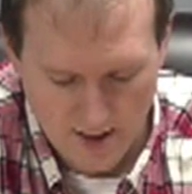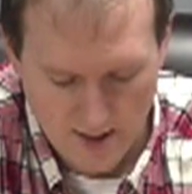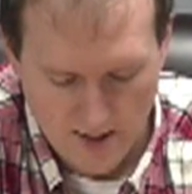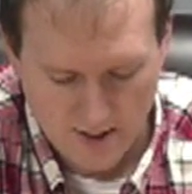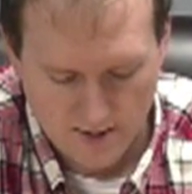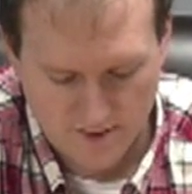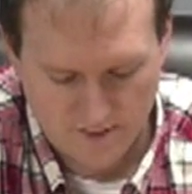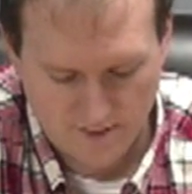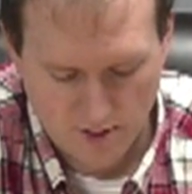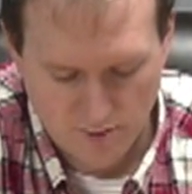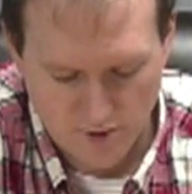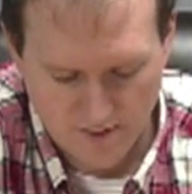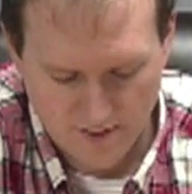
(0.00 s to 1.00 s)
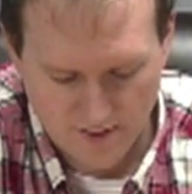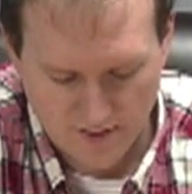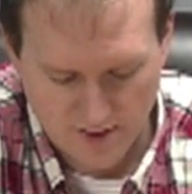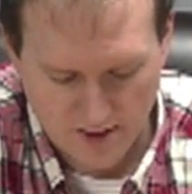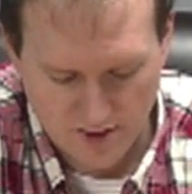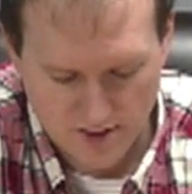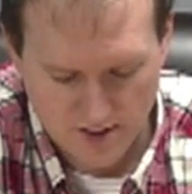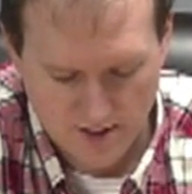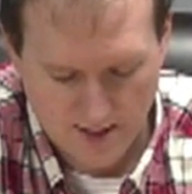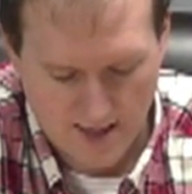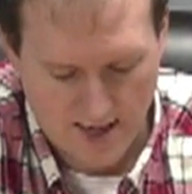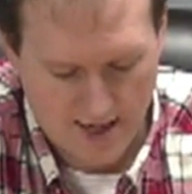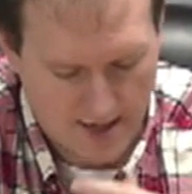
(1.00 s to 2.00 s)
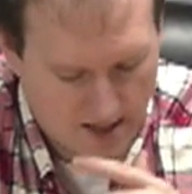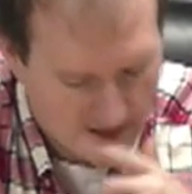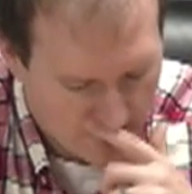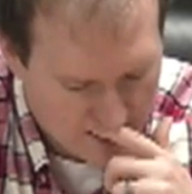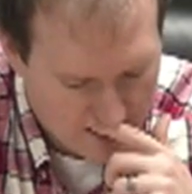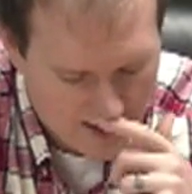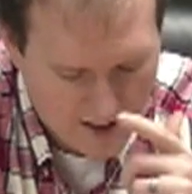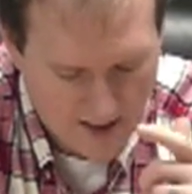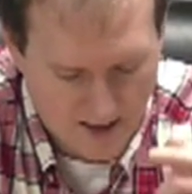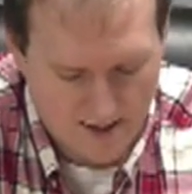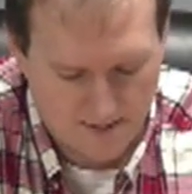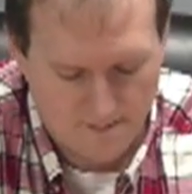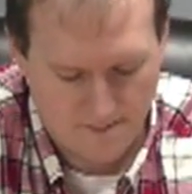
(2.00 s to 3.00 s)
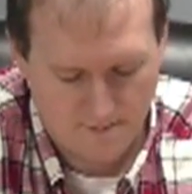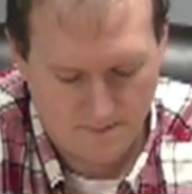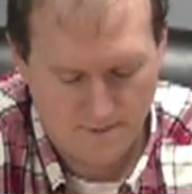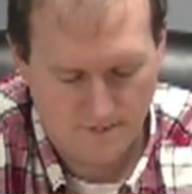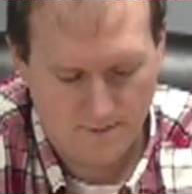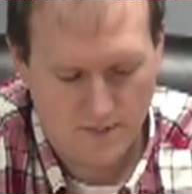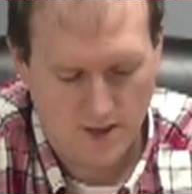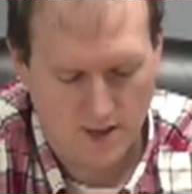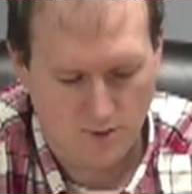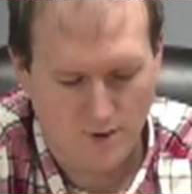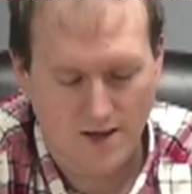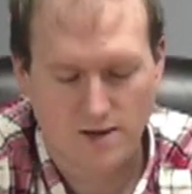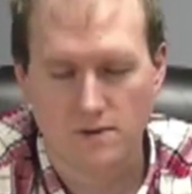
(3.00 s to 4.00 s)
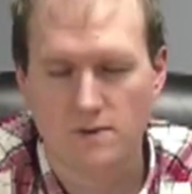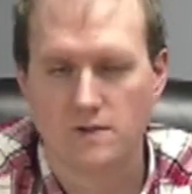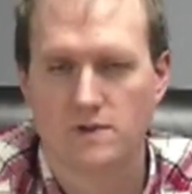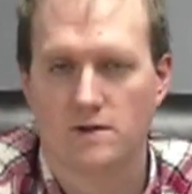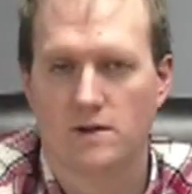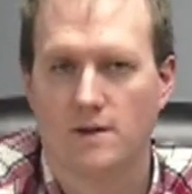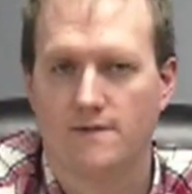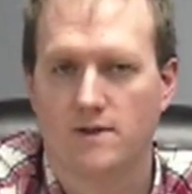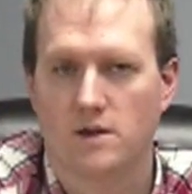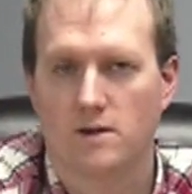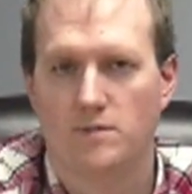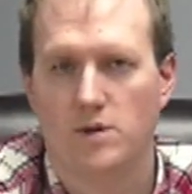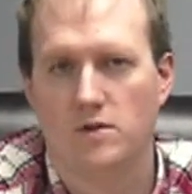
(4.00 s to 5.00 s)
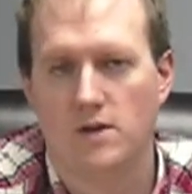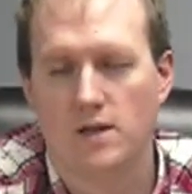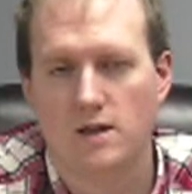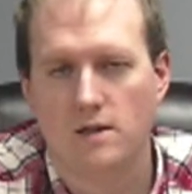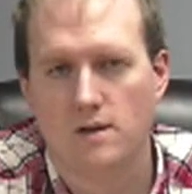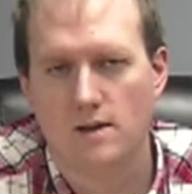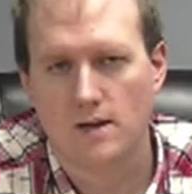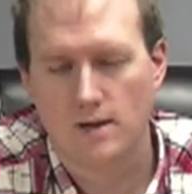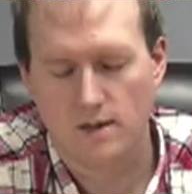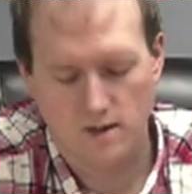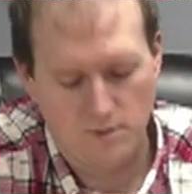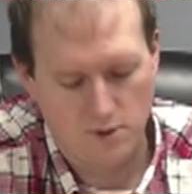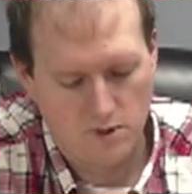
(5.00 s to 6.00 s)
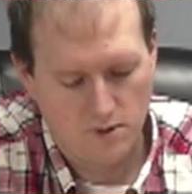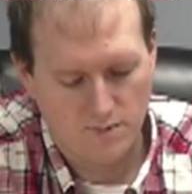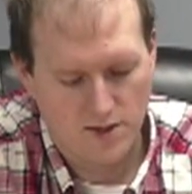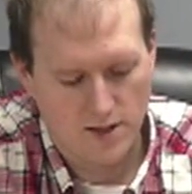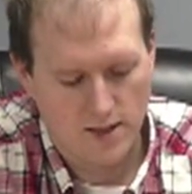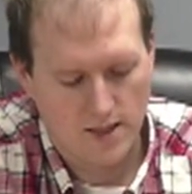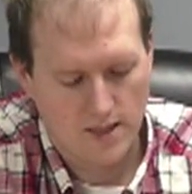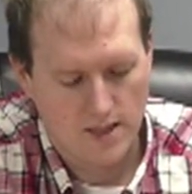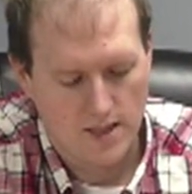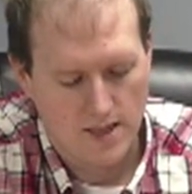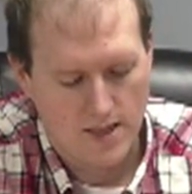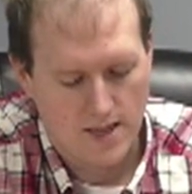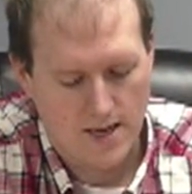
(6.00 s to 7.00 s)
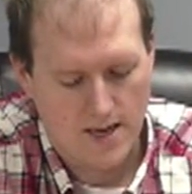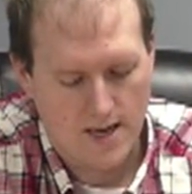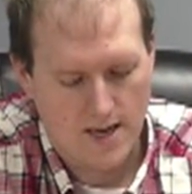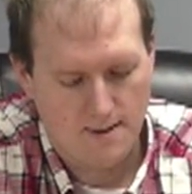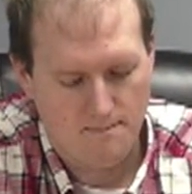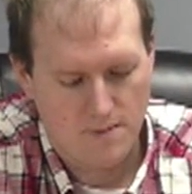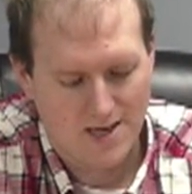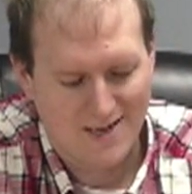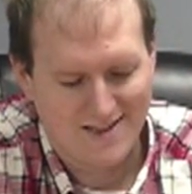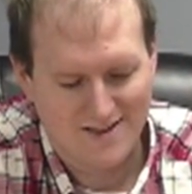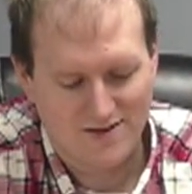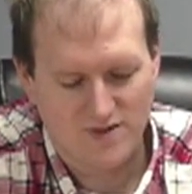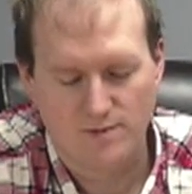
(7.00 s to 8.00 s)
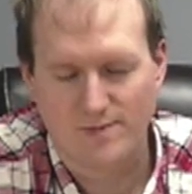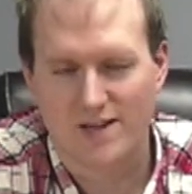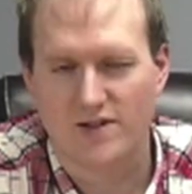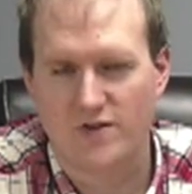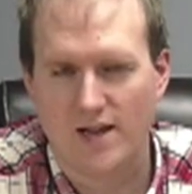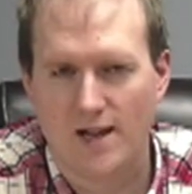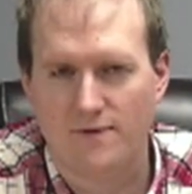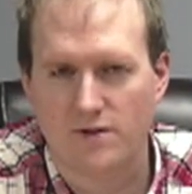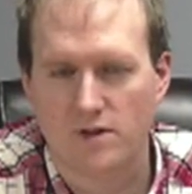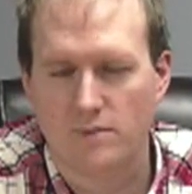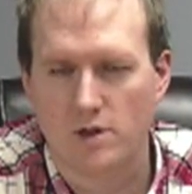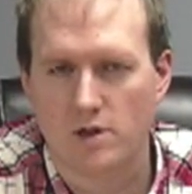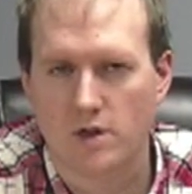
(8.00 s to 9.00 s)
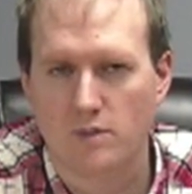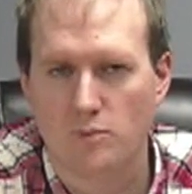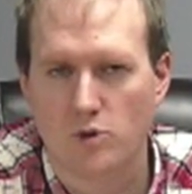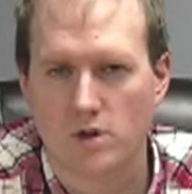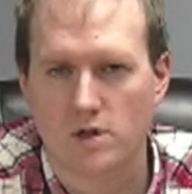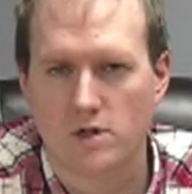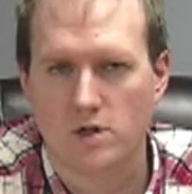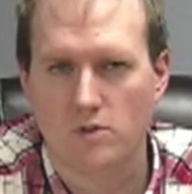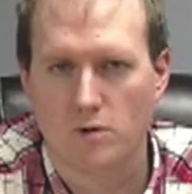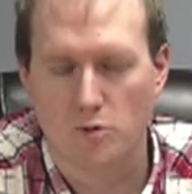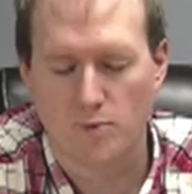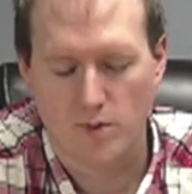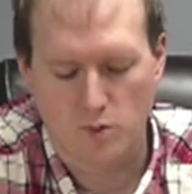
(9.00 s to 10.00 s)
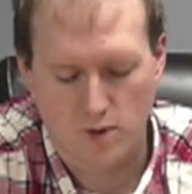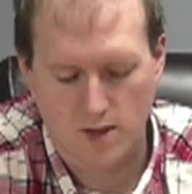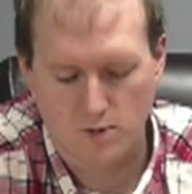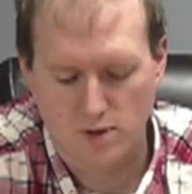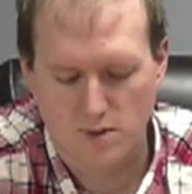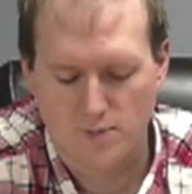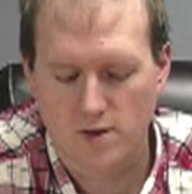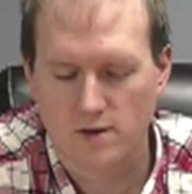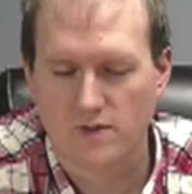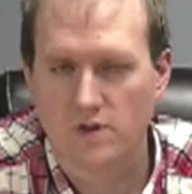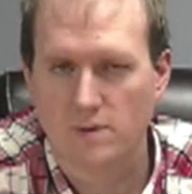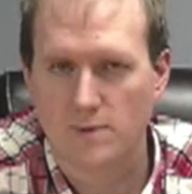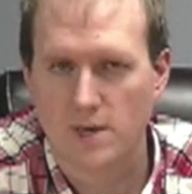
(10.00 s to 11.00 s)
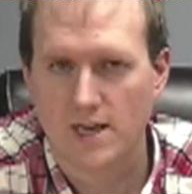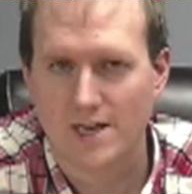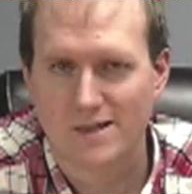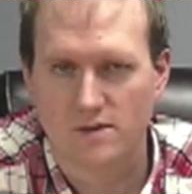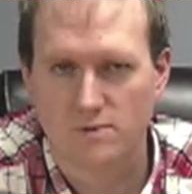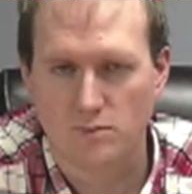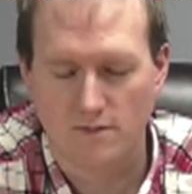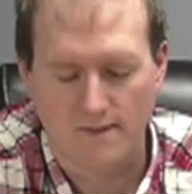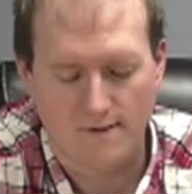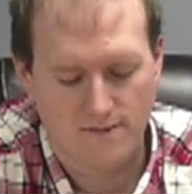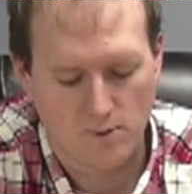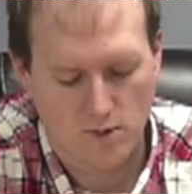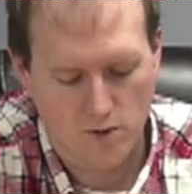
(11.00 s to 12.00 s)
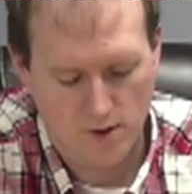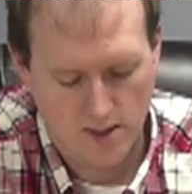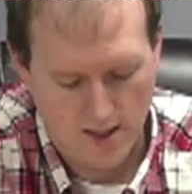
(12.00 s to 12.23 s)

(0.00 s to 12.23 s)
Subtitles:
There's a very brief discussion on the rentals of the community building. And this is something that staff is going to be looking more into, and we'll be working with the Parks Committee on this moving forward.